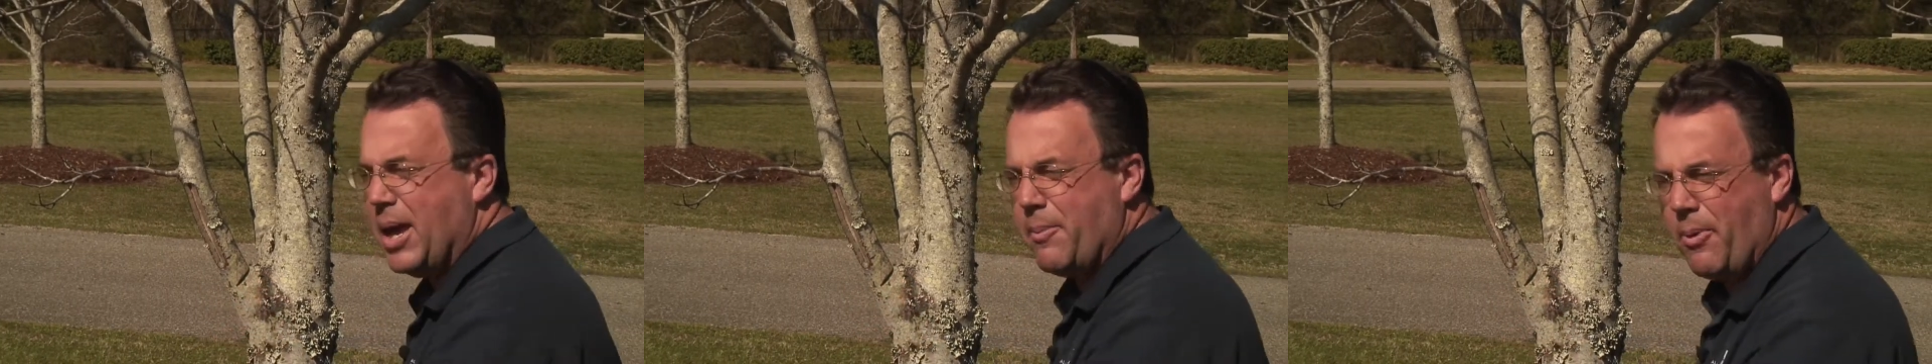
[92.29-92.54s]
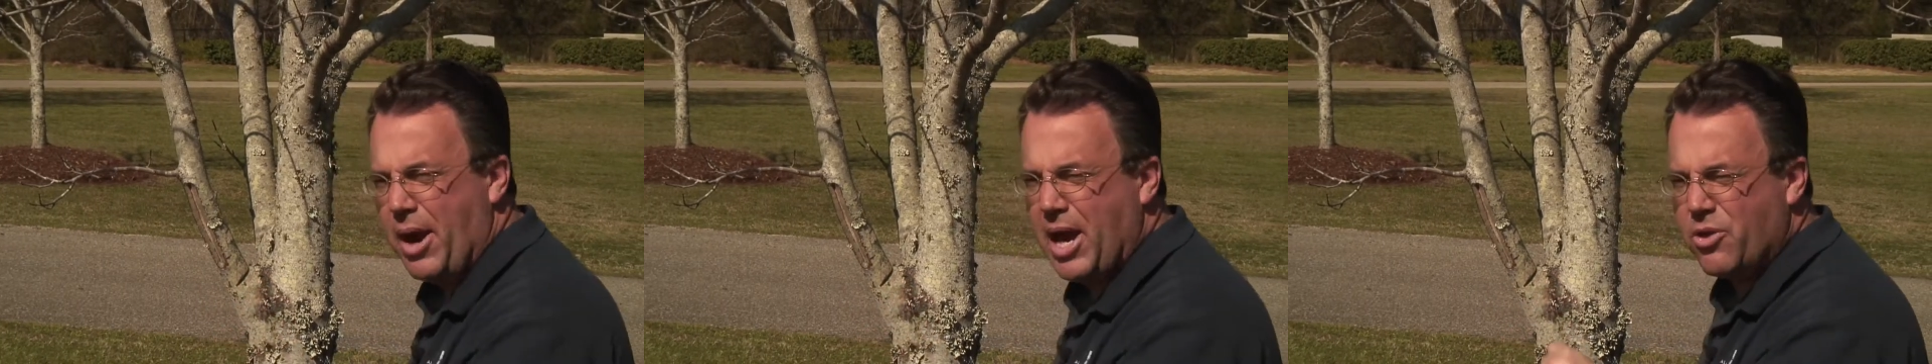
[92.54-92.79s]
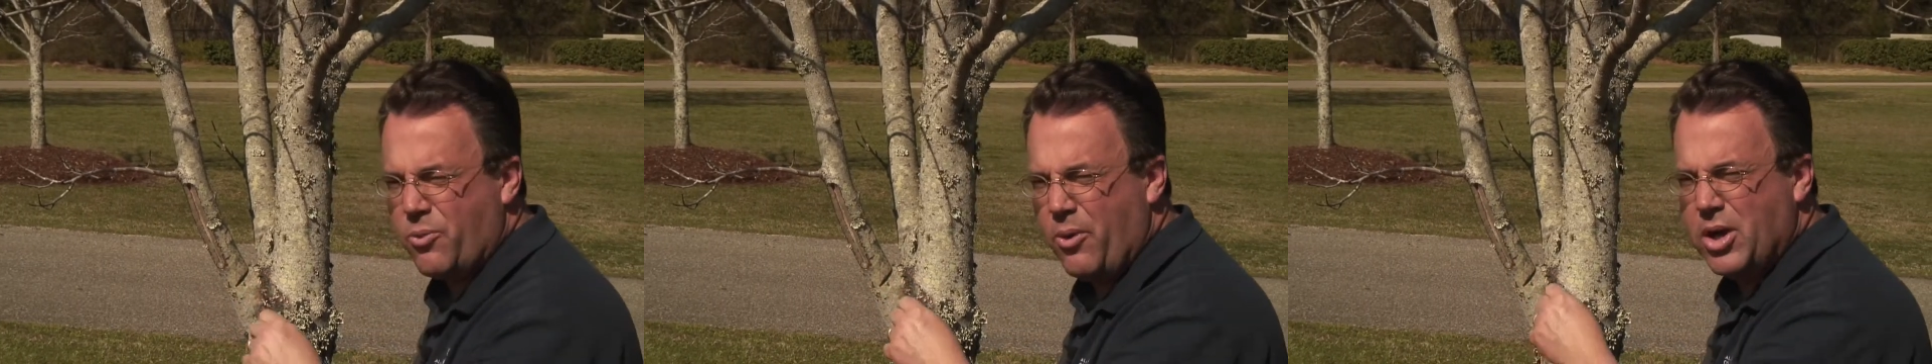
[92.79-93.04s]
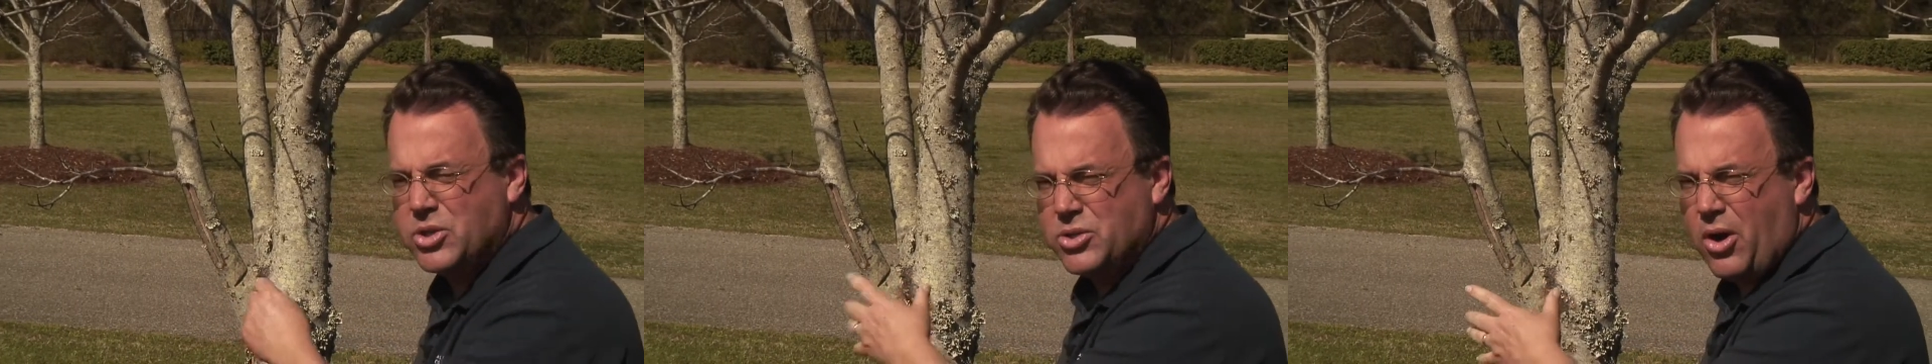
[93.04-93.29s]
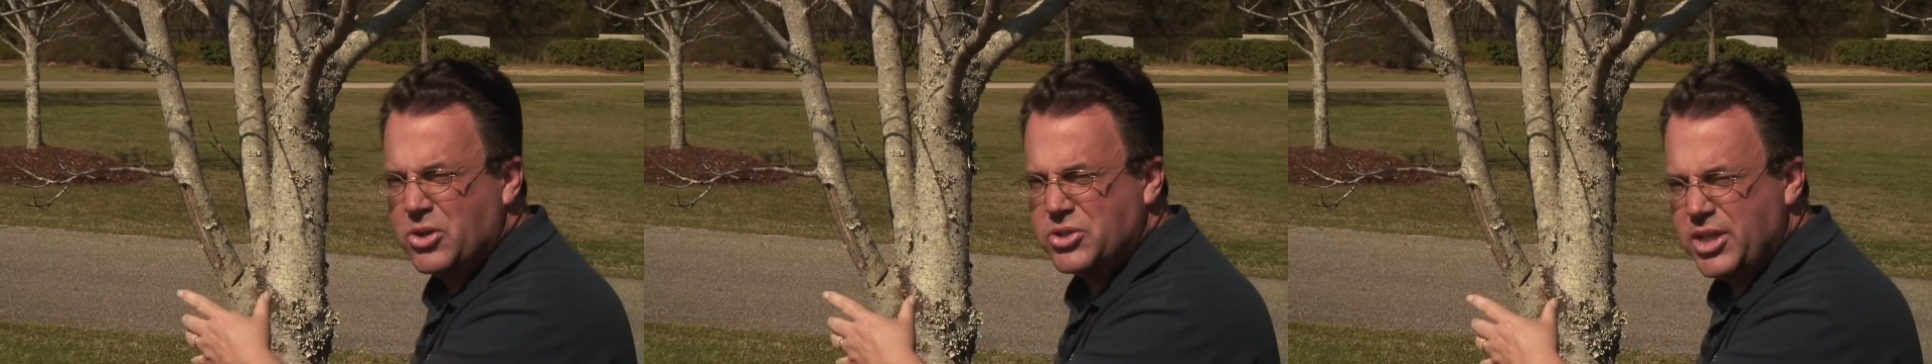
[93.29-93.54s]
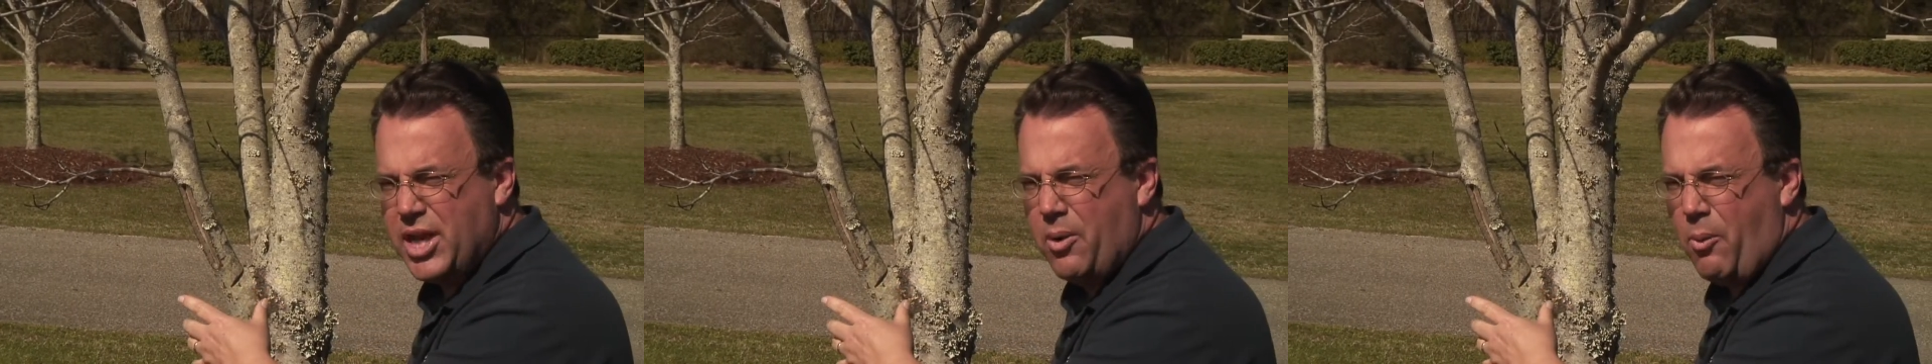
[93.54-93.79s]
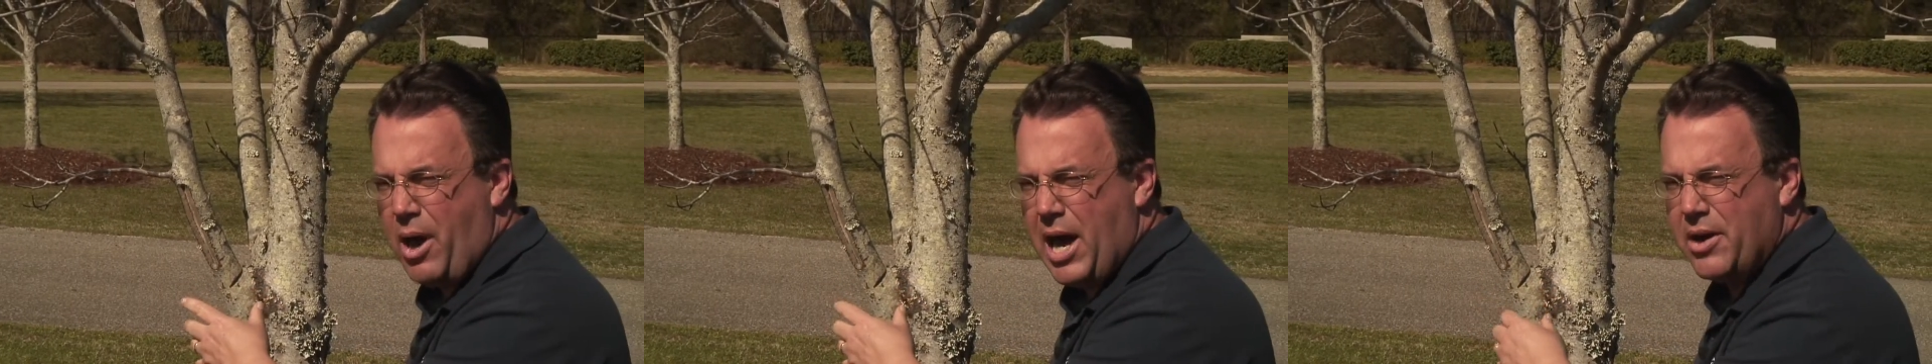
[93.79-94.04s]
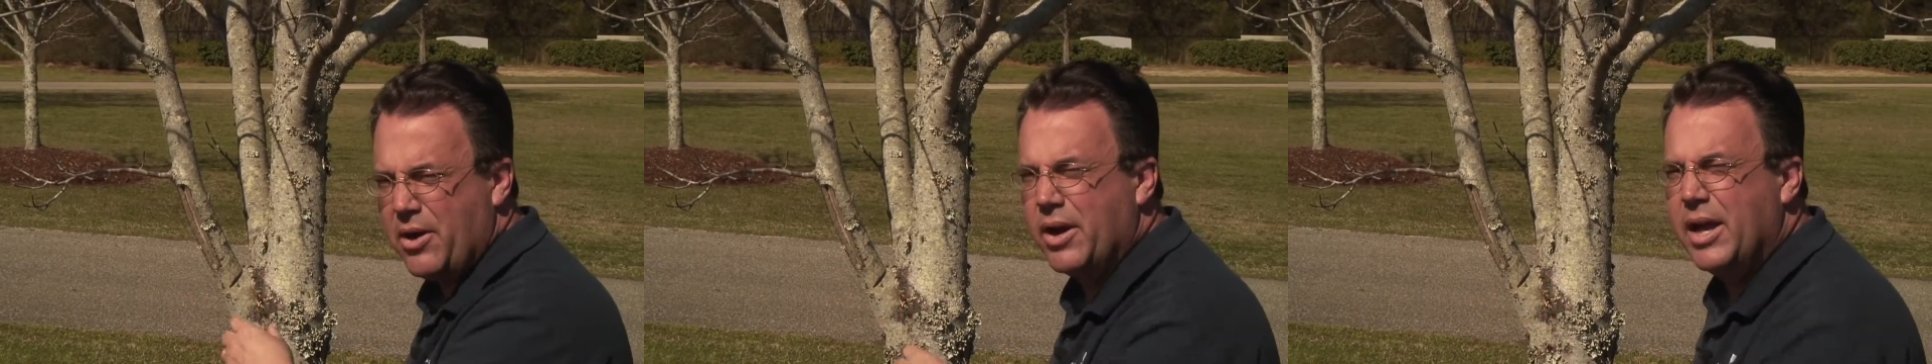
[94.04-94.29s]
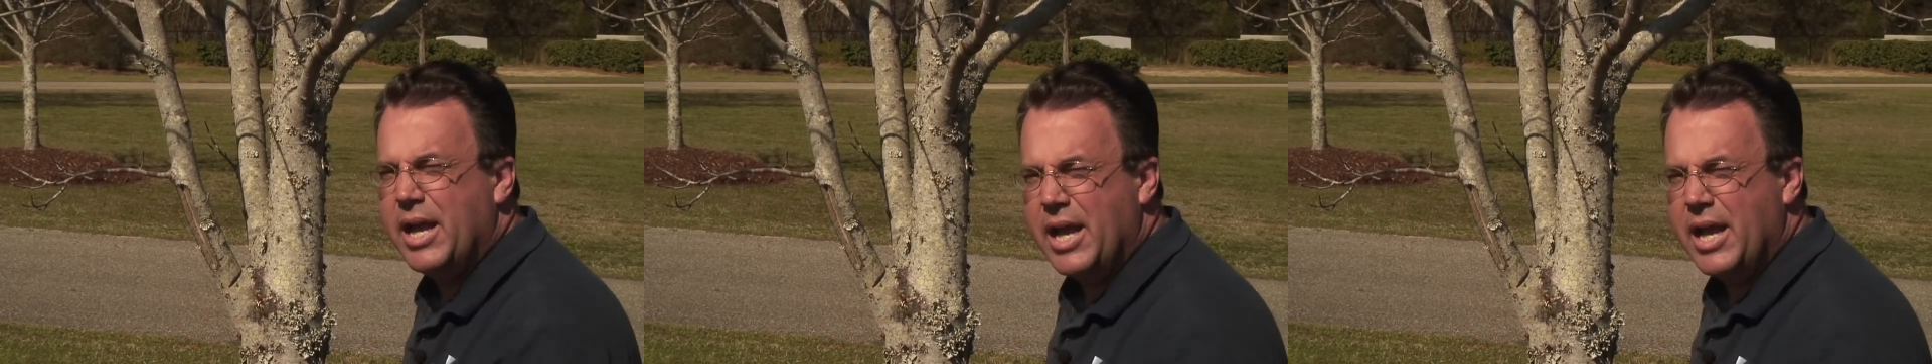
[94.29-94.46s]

that branch where it starts to get wider